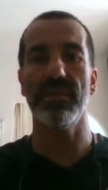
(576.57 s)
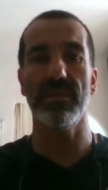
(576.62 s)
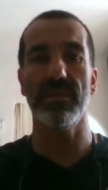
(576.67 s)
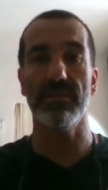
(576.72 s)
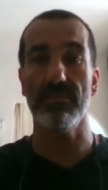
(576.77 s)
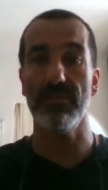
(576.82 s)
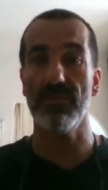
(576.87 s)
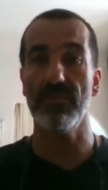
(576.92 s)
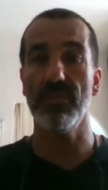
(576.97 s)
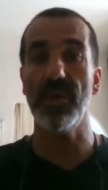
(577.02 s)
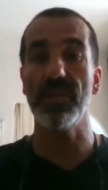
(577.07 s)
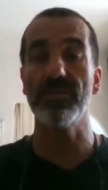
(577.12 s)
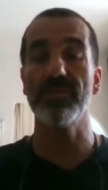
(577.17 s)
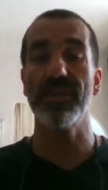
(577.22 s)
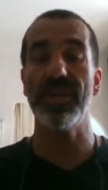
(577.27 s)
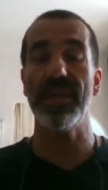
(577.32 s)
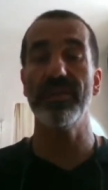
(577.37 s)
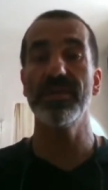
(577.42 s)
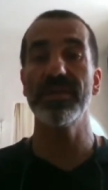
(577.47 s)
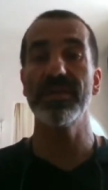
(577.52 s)
in
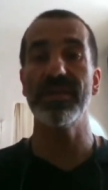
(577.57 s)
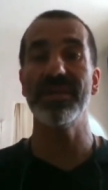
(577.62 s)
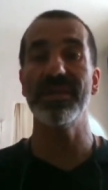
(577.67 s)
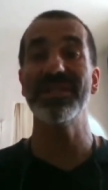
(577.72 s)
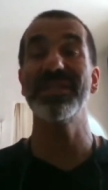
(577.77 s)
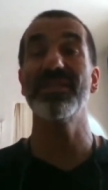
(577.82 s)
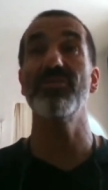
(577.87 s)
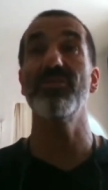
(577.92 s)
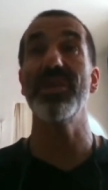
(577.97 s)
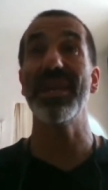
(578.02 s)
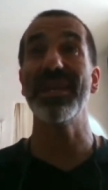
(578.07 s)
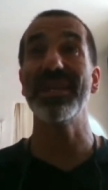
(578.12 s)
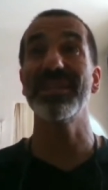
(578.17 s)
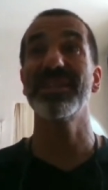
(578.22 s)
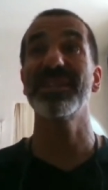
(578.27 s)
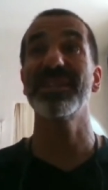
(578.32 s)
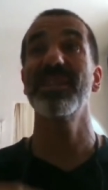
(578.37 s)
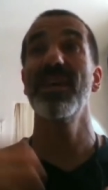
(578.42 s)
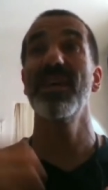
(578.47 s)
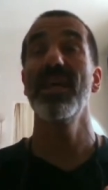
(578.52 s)
mountain areas, and this
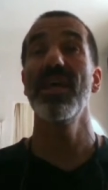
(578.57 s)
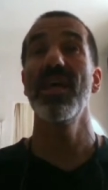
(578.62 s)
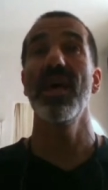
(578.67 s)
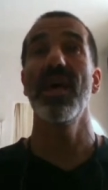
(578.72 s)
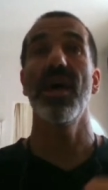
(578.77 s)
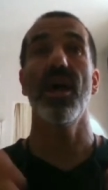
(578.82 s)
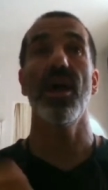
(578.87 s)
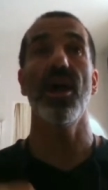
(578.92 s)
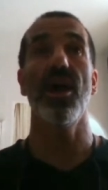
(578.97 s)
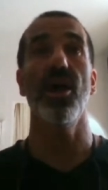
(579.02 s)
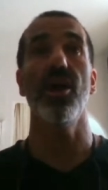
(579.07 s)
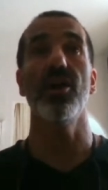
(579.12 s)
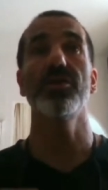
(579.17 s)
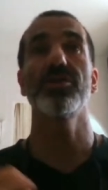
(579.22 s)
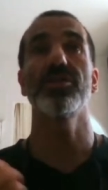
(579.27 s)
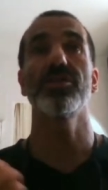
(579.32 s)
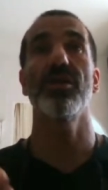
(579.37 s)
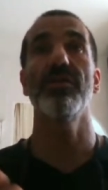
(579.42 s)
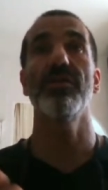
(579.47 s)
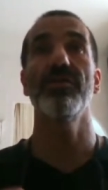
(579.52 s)
creates
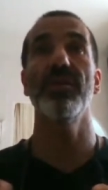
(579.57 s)
lots of,